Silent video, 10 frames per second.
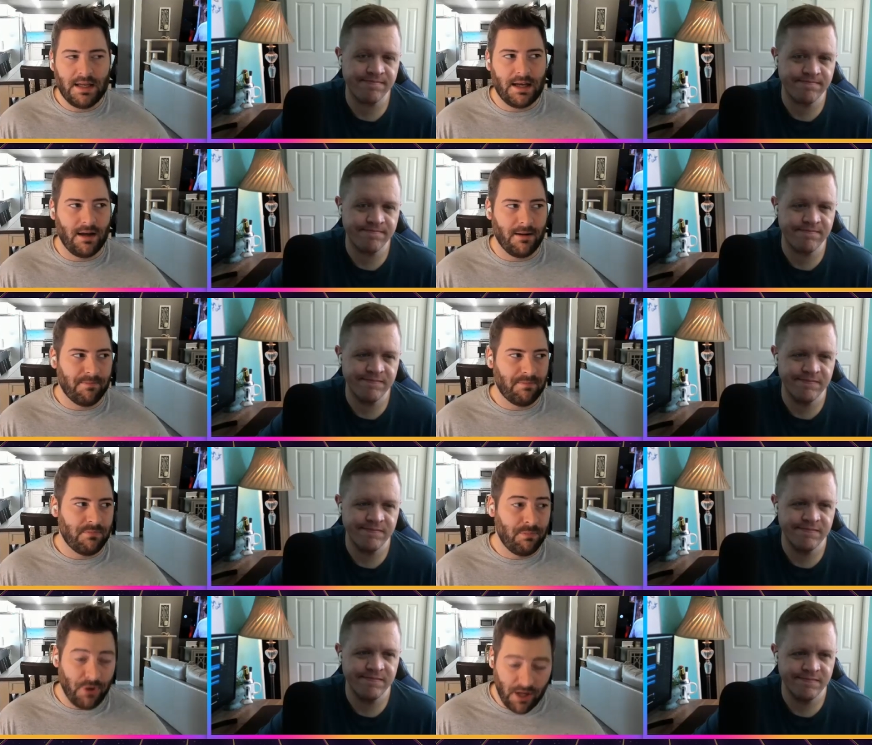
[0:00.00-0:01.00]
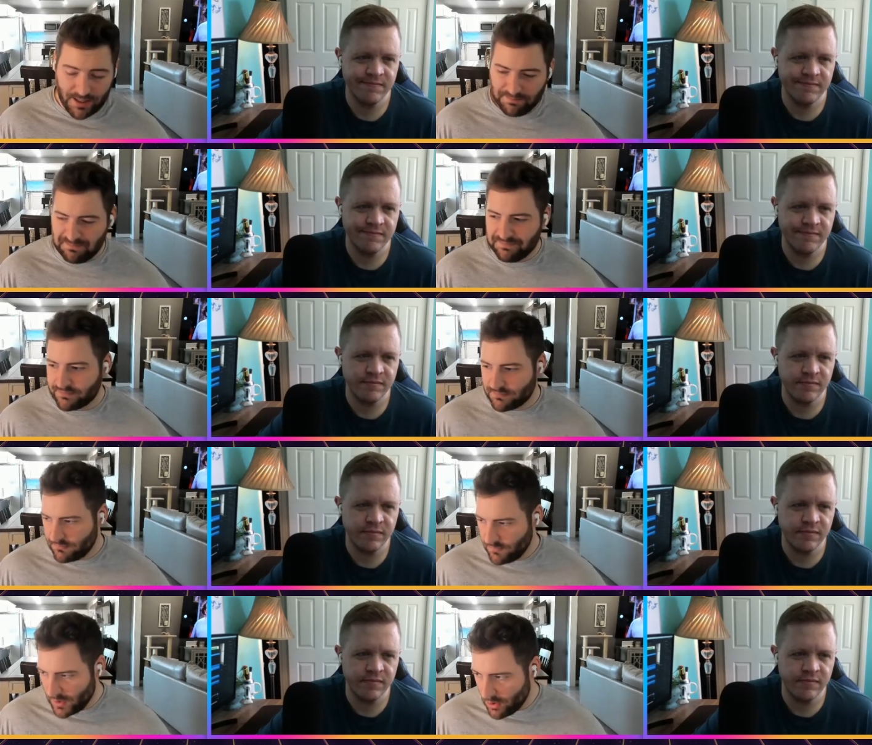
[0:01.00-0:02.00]
Speaker 1: Um, but
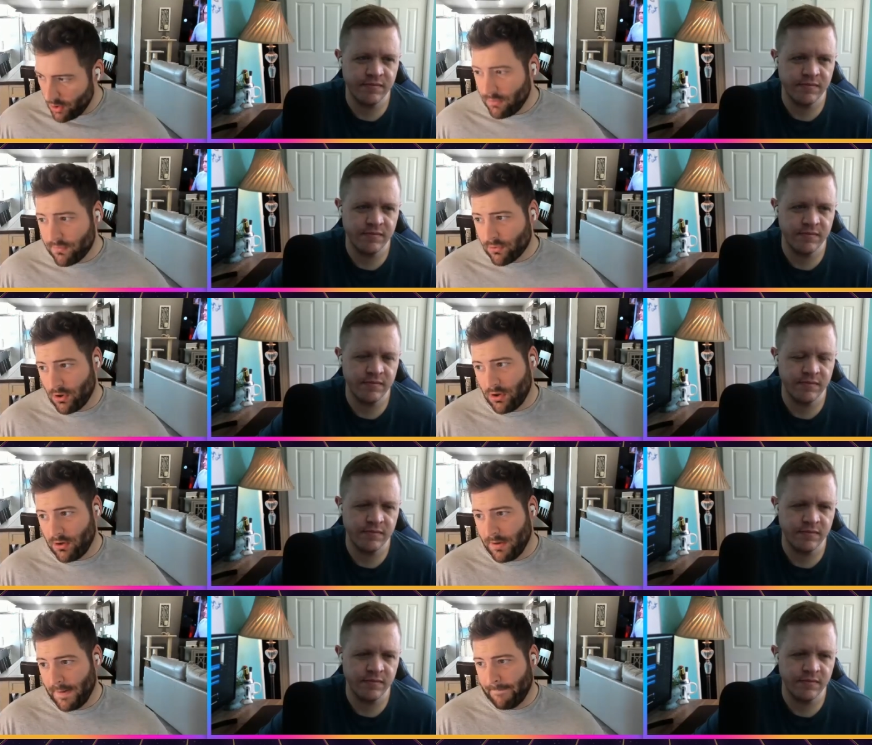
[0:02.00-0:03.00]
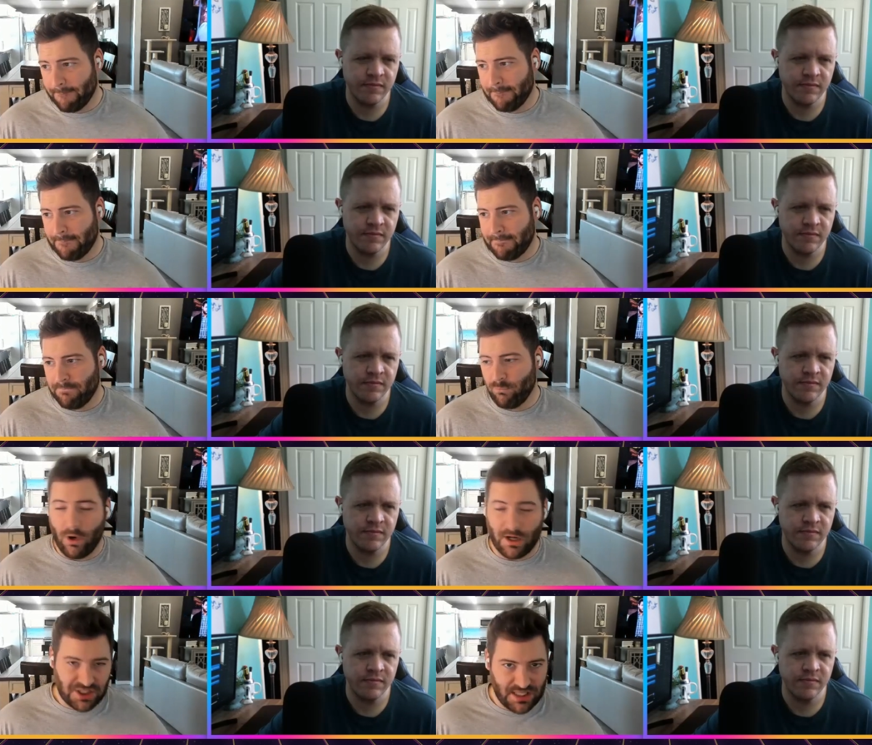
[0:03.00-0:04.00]
overall,
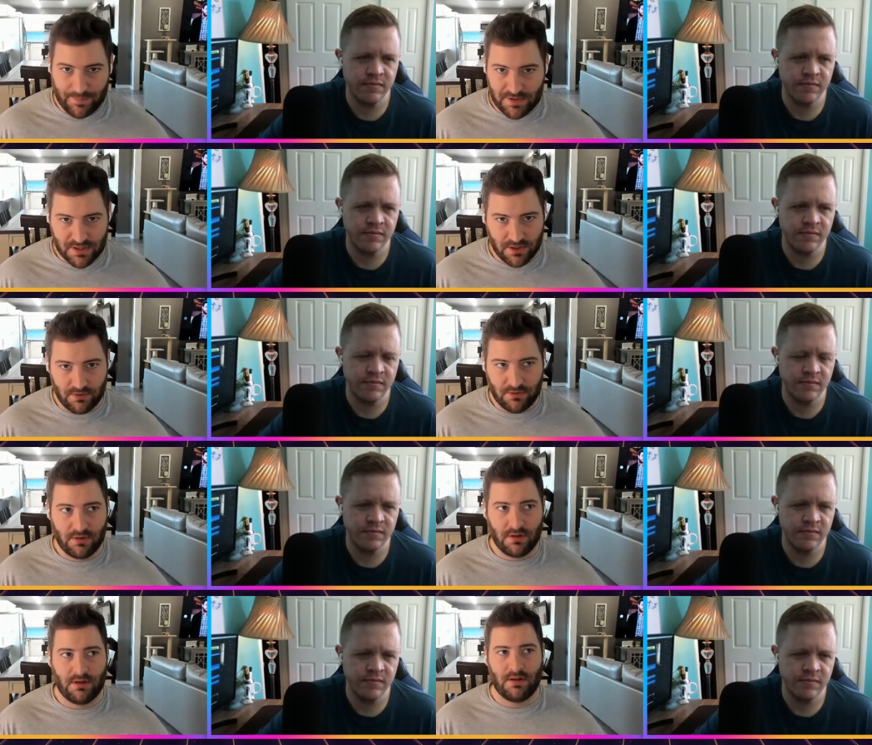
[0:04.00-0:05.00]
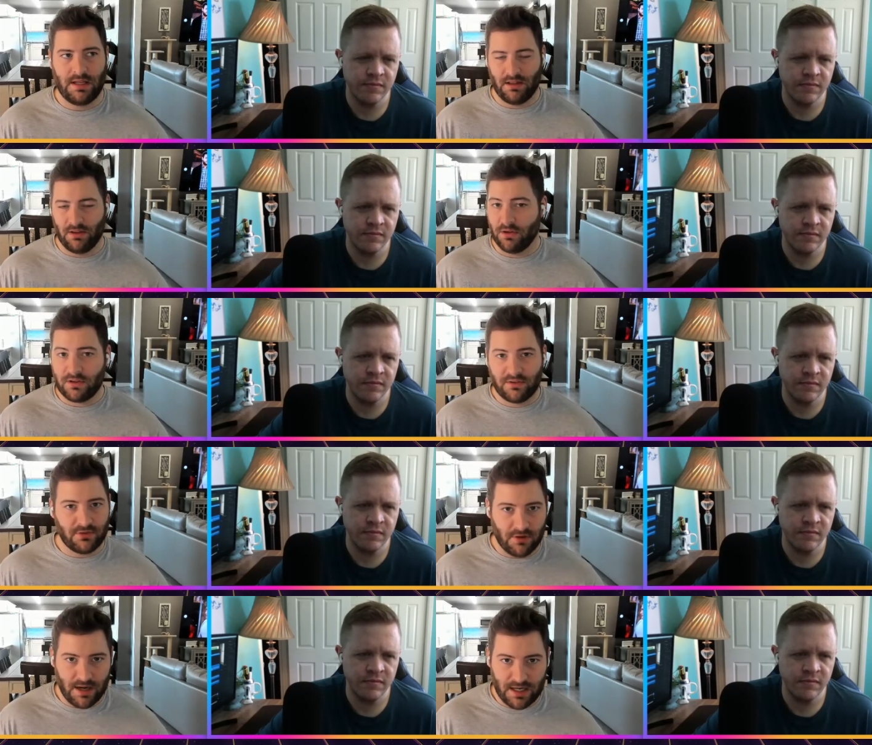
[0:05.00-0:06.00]
watching the episode, it looks
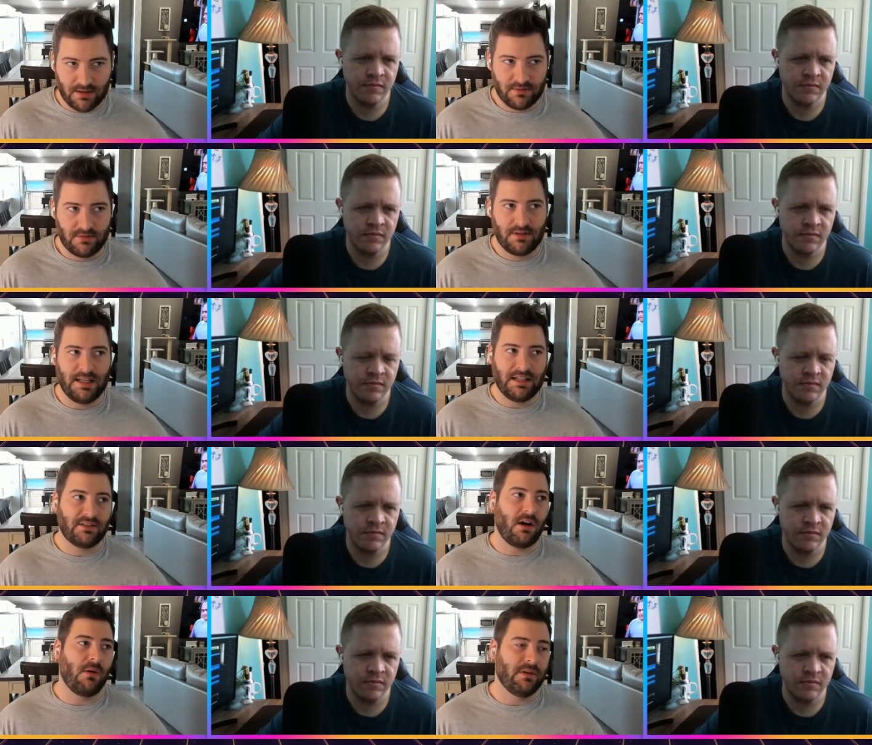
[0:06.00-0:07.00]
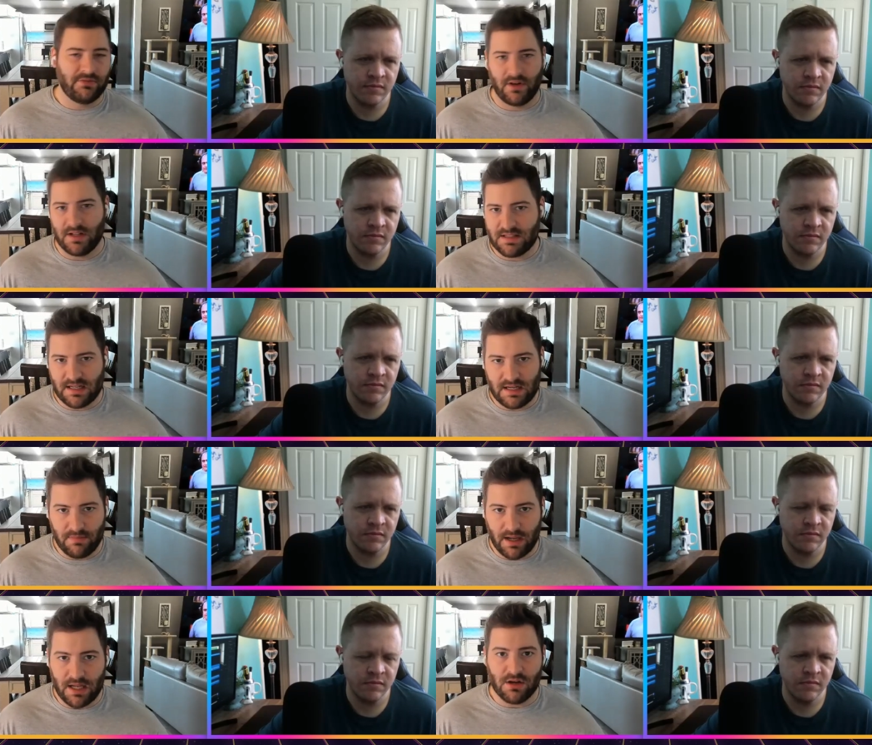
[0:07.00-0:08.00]
great. It is always fun seeing
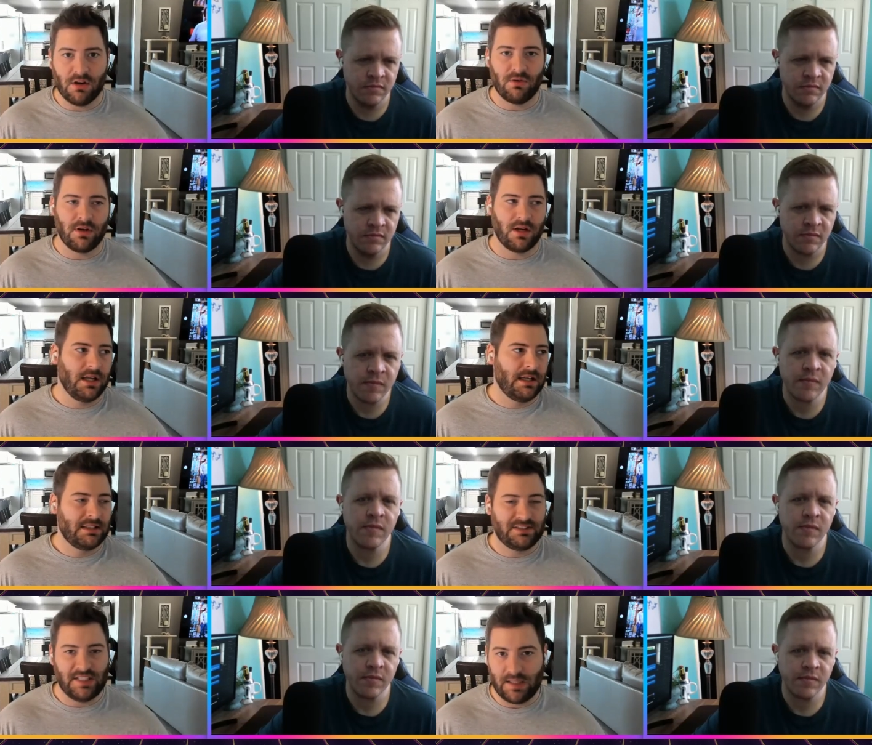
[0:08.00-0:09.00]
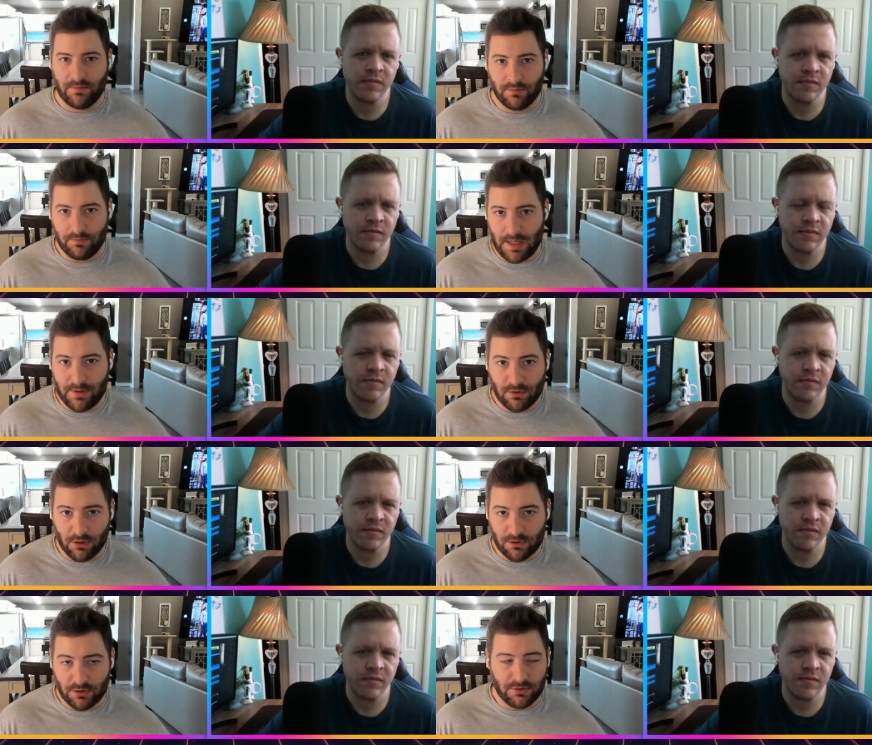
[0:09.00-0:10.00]
Mando and seeing baby
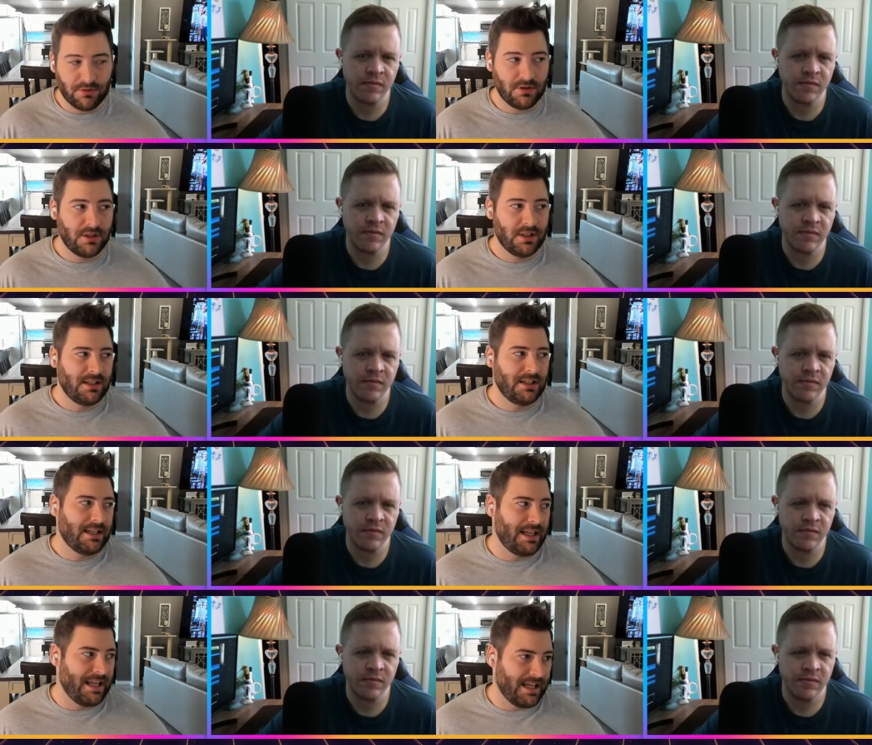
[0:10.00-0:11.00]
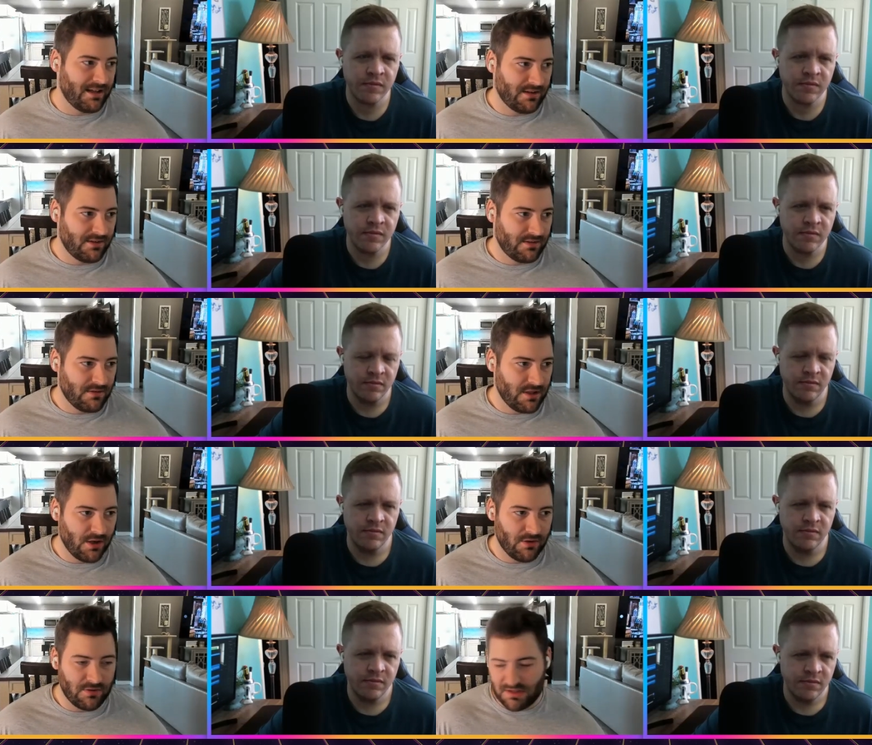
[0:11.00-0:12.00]
Grogu and, you
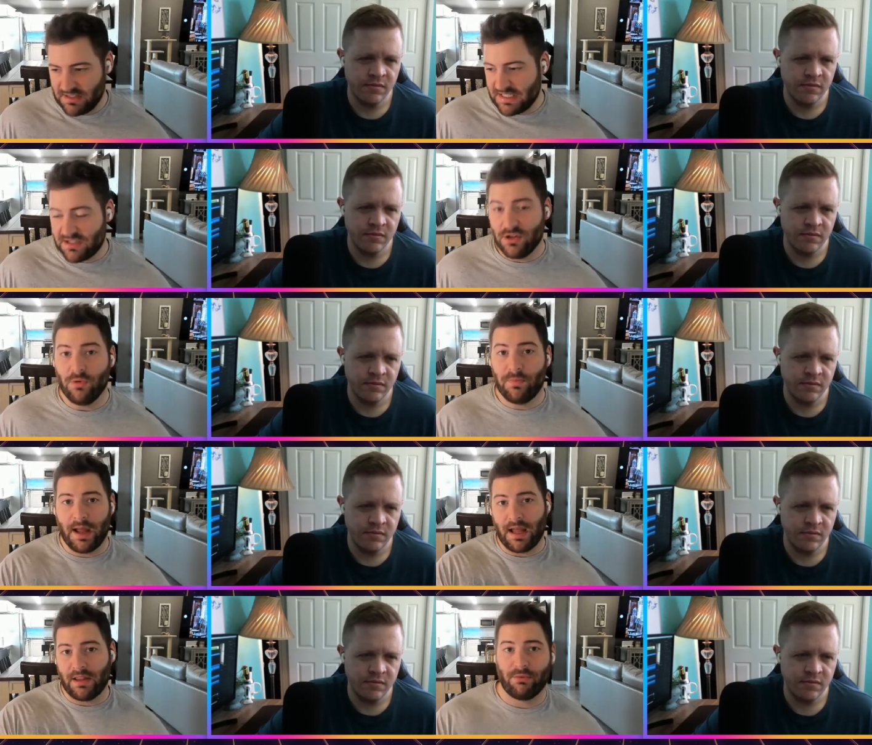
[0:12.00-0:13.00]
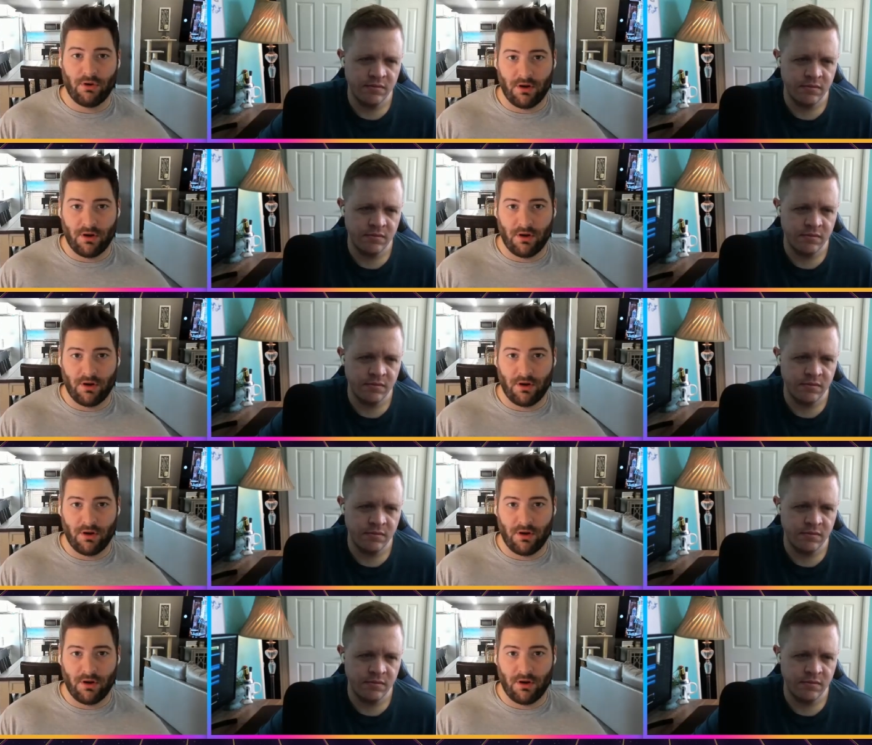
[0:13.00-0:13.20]
know, this new path we're